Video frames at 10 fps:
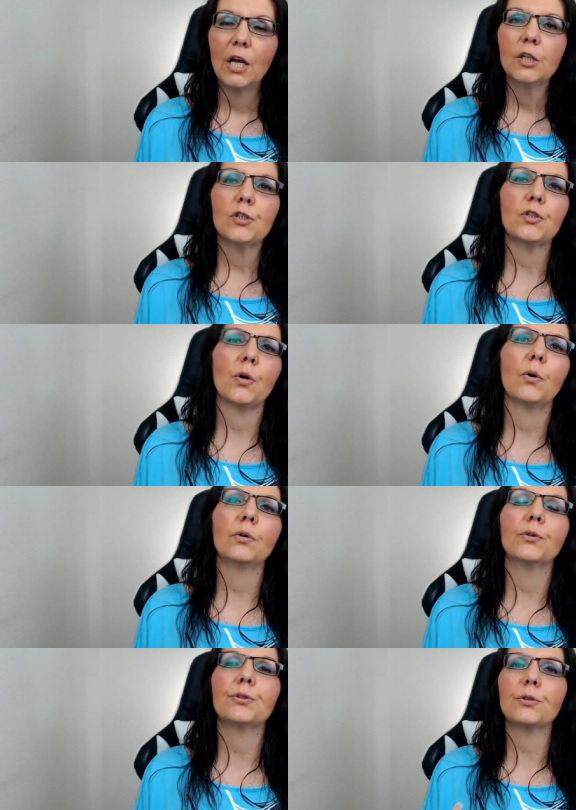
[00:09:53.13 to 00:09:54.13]
So
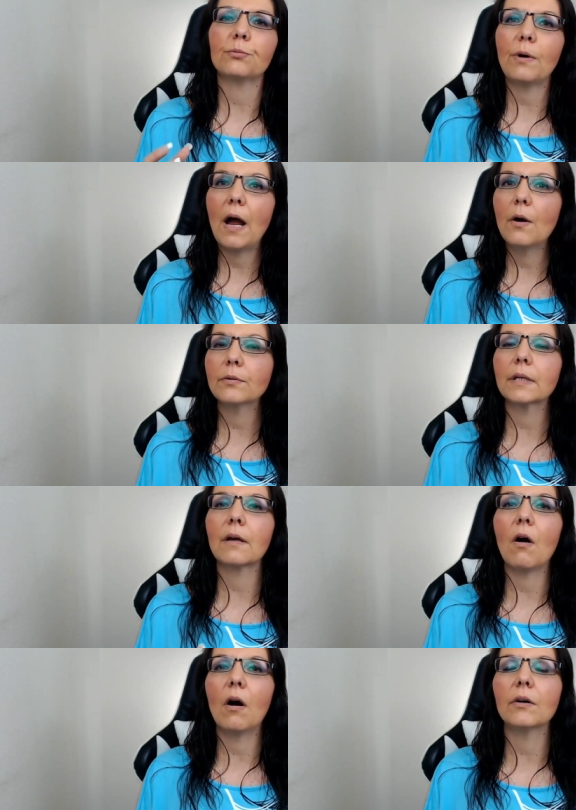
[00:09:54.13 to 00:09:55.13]
your surrounding
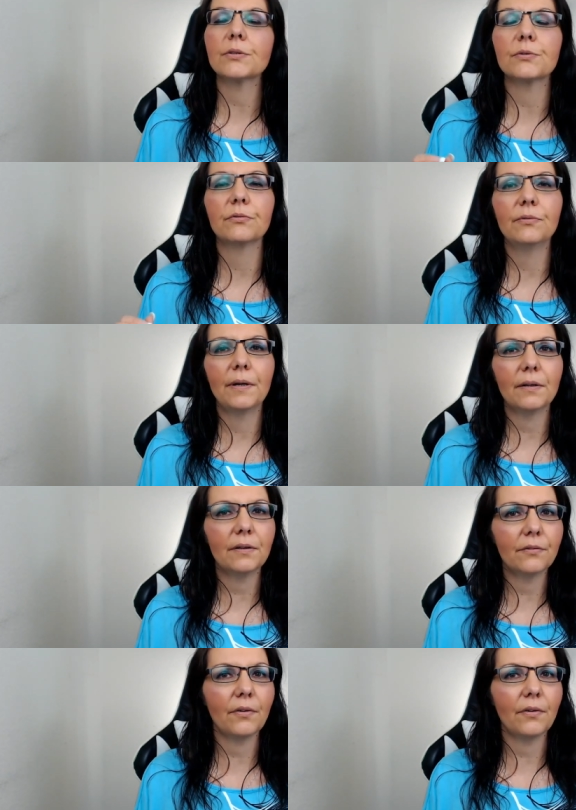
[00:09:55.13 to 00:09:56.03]
also very,